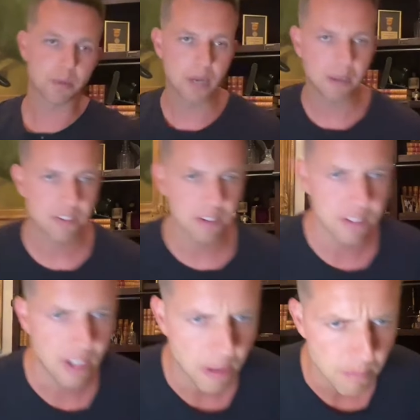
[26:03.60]
you could probably still
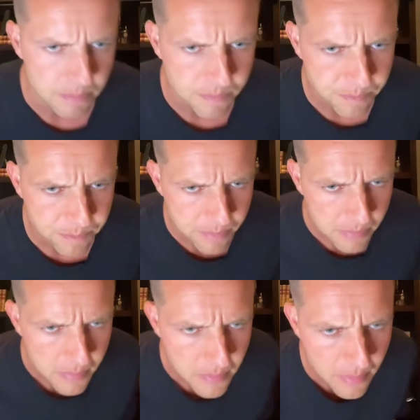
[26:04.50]
sell them.
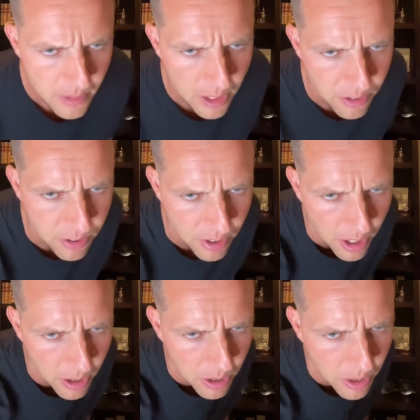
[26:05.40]

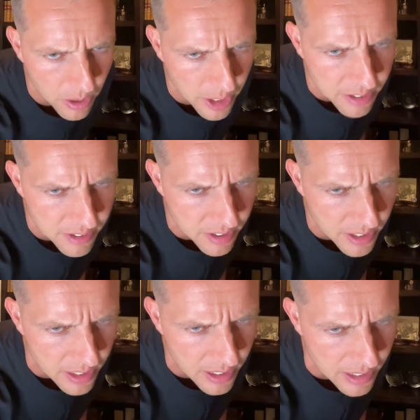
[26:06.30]
So let's
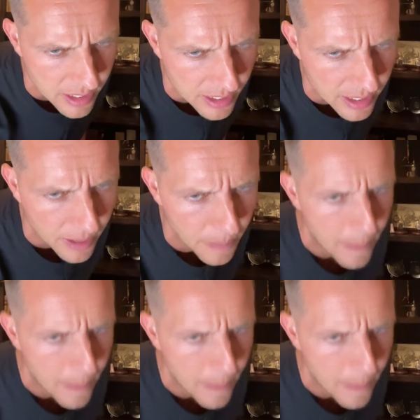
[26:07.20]
see.